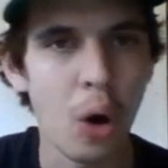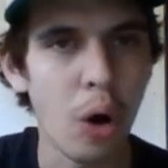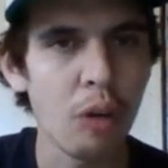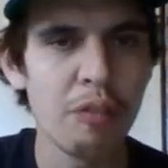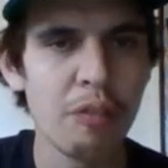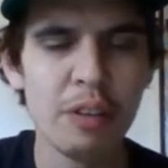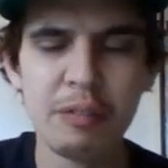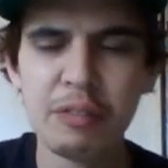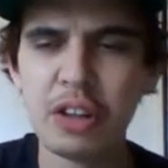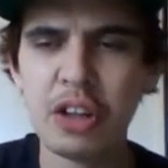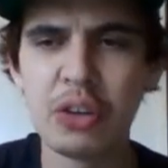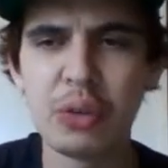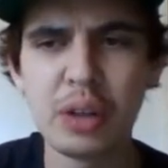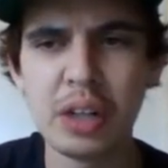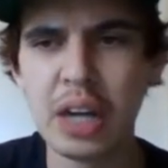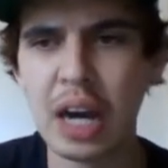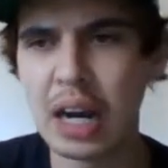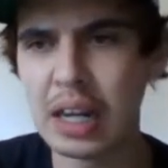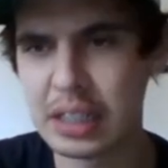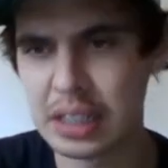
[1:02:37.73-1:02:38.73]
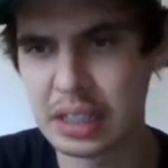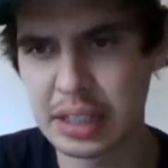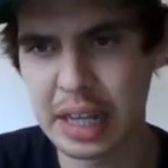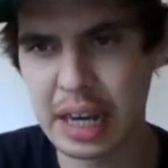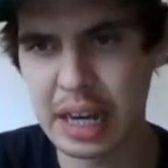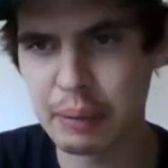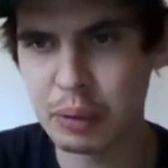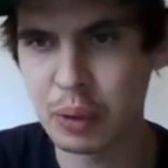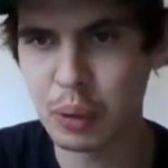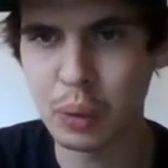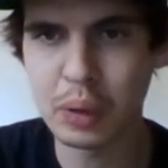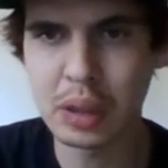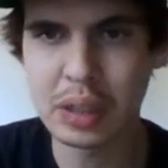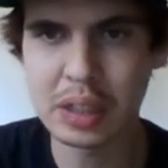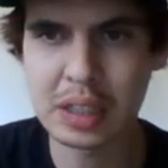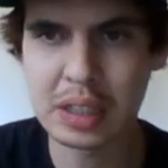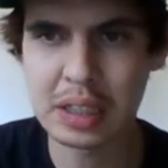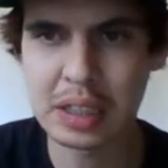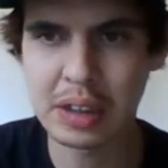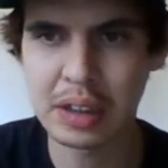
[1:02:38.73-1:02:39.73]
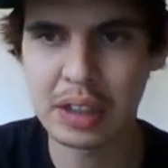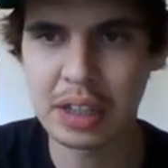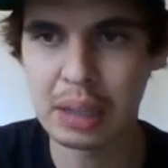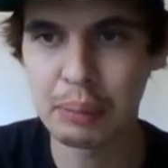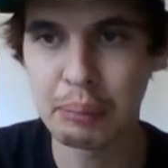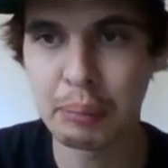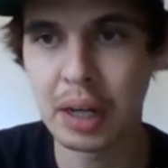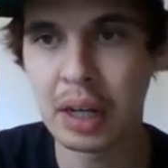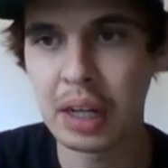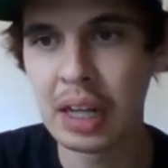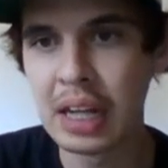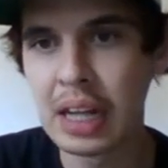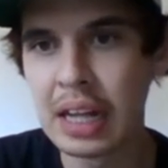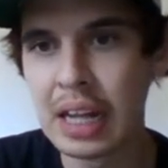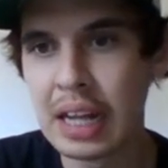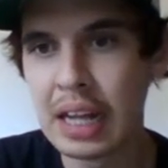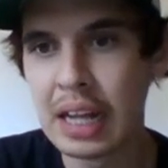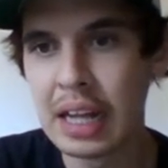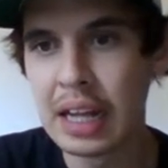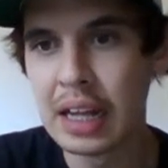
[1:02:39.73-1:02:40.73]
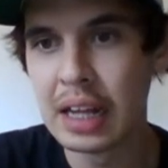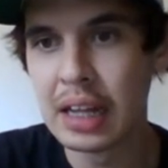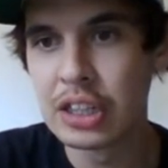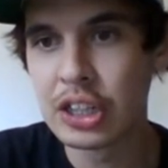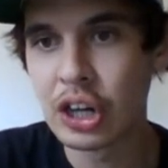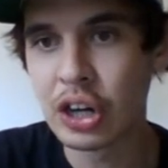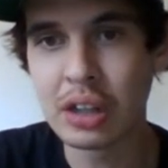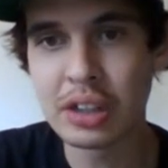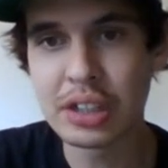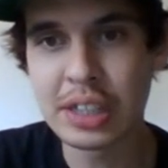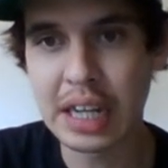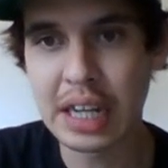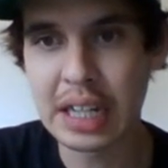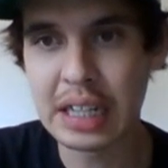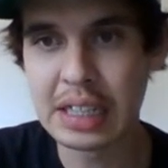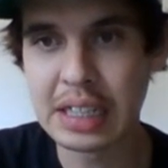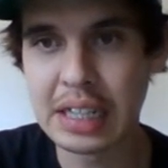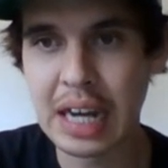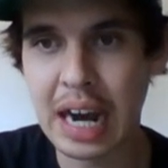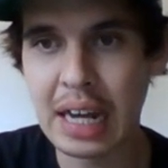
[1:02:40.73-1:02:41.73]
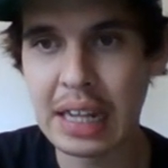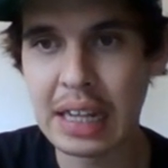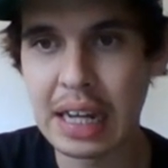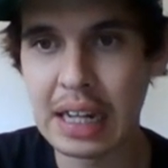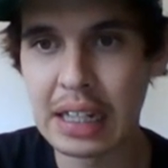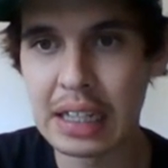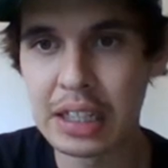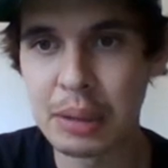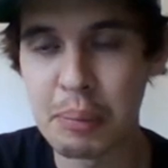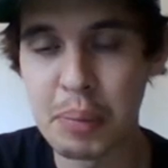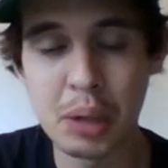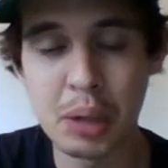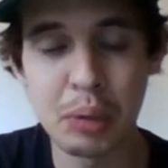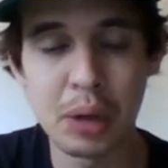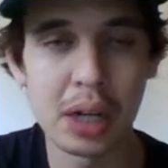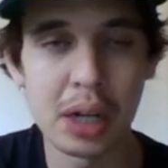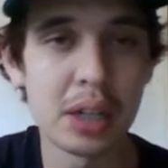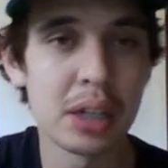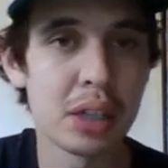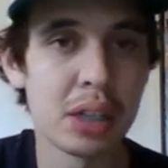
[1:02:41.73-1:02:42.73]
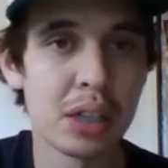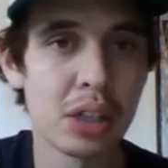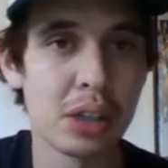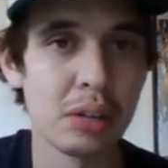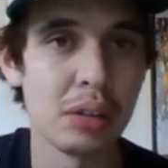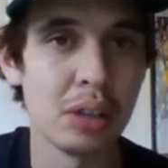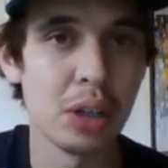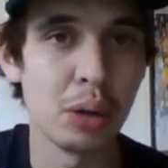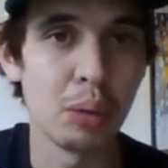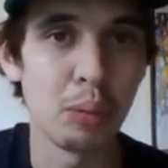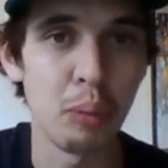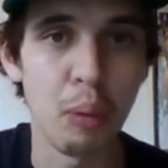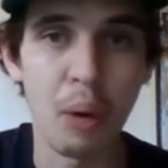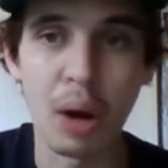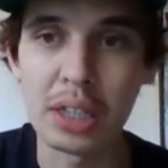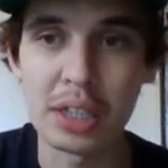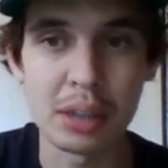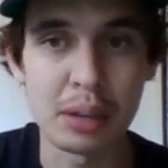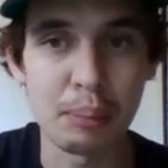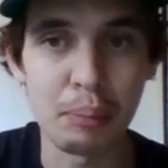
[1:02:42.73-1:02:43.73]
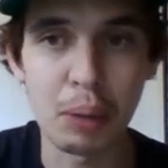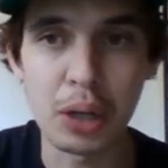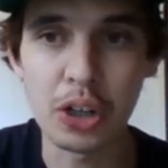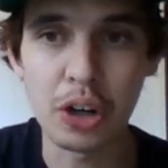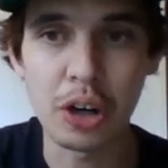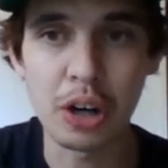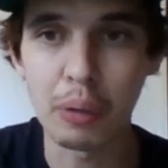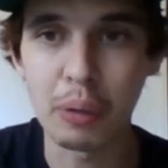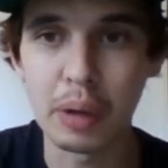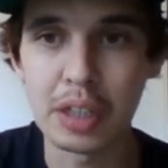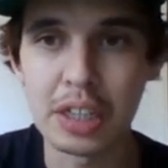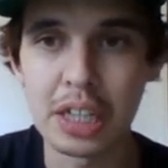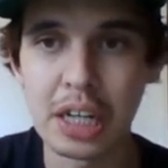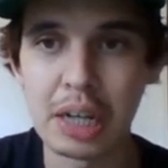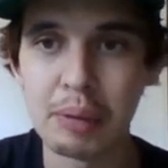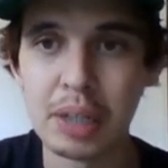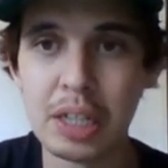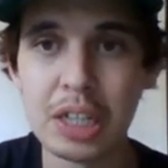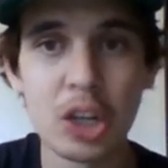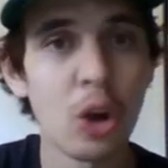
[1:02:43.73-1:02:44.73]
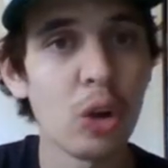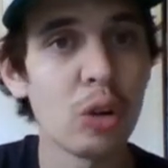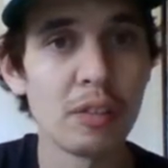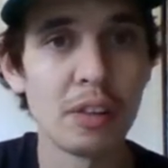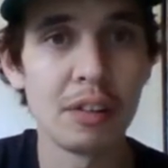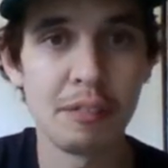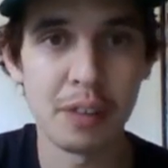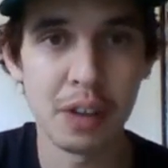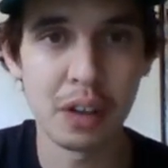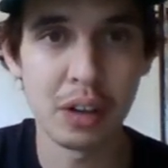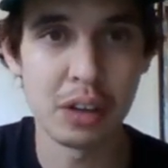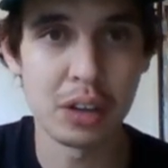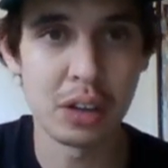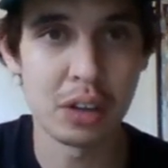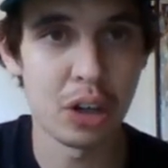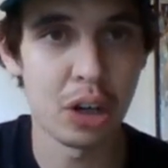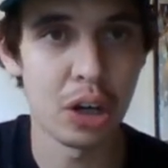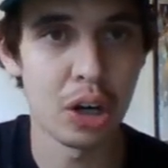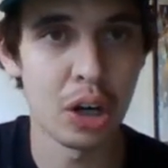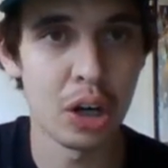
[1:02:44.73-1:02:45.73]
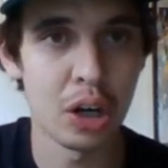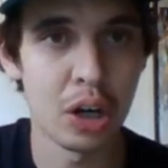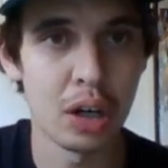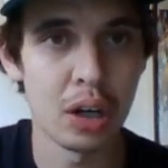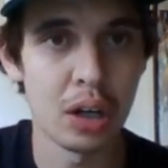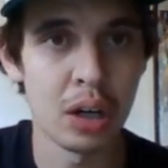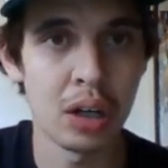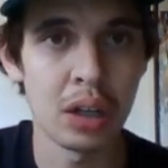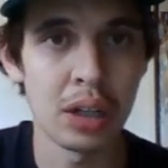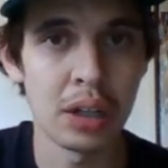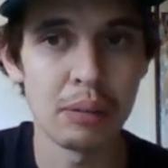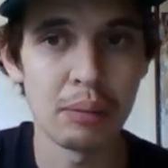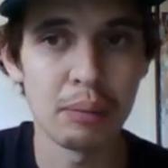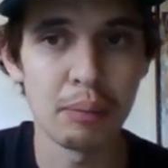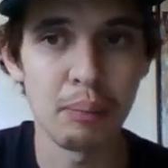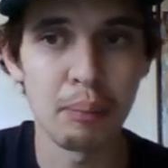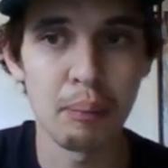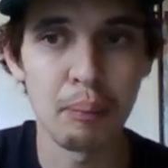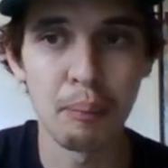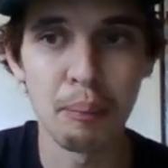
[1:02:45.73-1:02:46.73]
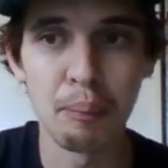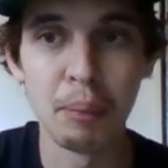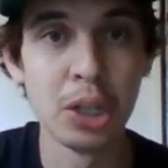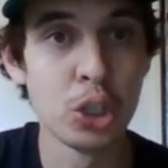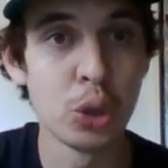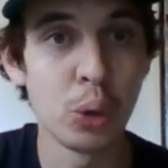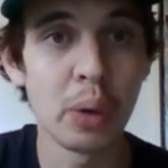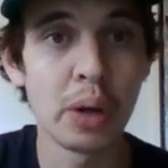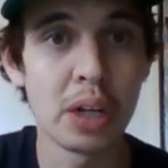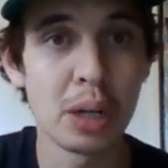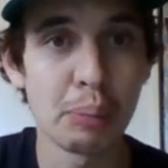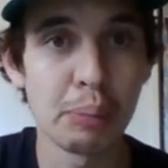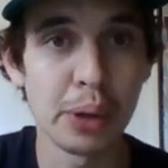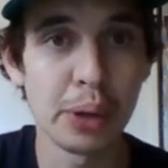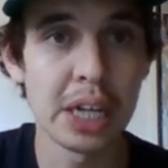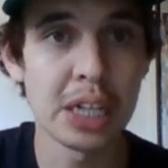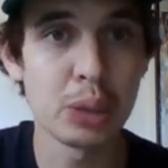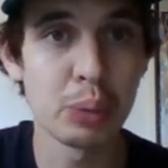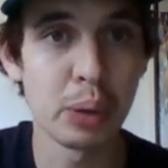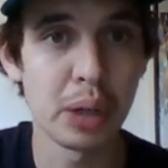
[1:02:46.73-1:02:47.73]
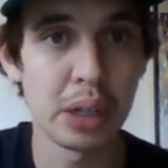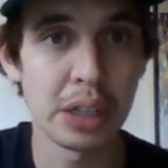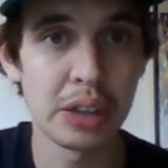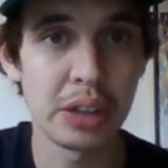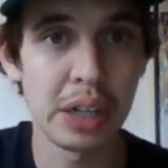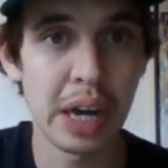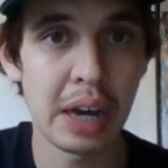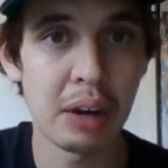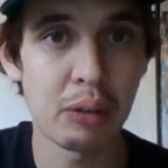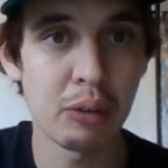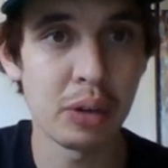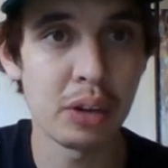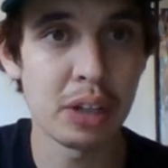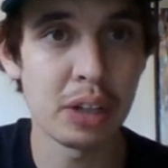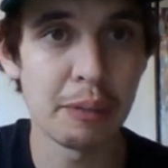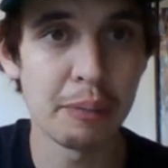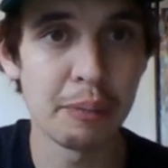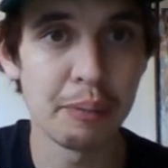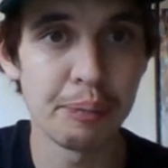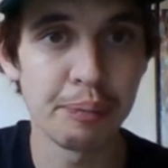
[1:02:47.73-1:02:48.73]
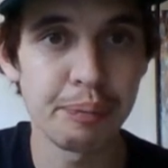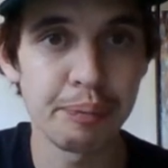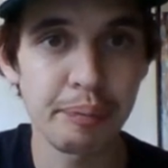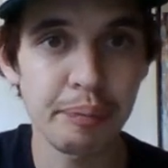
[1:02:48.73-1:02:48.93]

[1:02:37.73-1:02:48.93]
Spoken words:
all 53 guys in camp, Cole. That's a silly thing. But Darnell Sankey is a guy that, to me, when I, watch a Montreal Alouettes game, he's all over the field on majority of plays where you can't really,